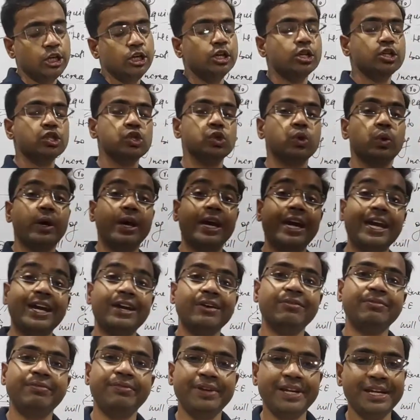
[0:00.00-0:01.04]
So
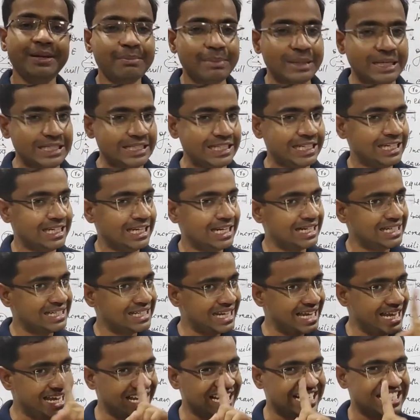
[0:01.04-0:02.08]
every material
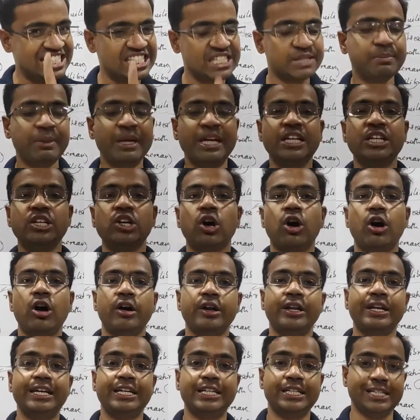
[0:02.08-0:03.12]
expand on
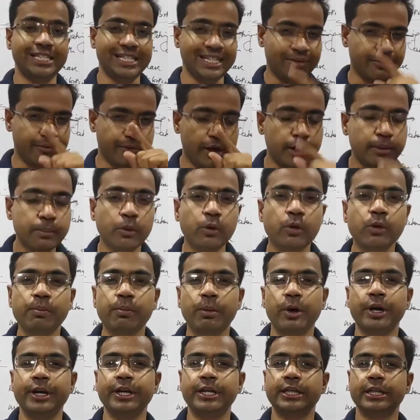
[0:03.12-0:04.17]
heating. One more
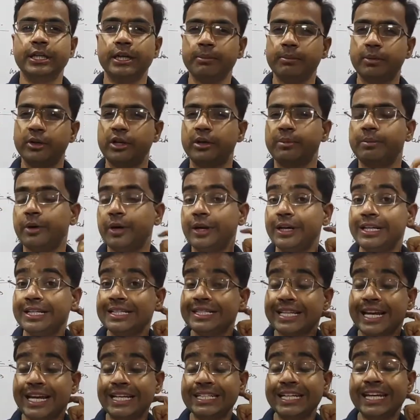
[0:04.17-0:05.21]
point, important point, is
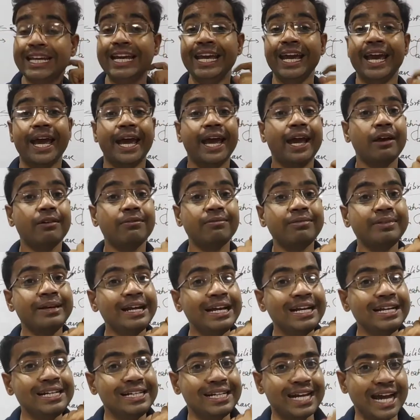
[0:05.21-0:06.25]
that every
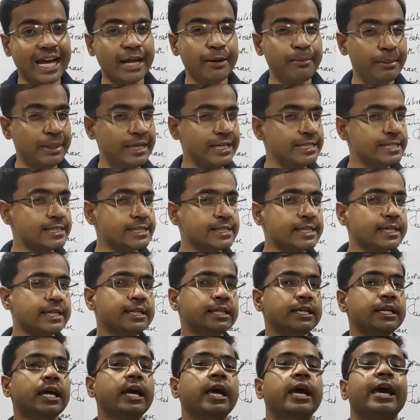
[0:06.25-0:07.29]

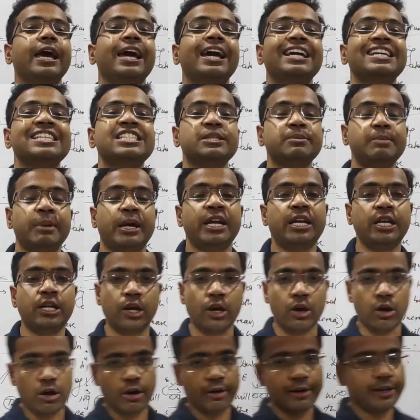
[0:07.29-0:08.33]
dimension expand on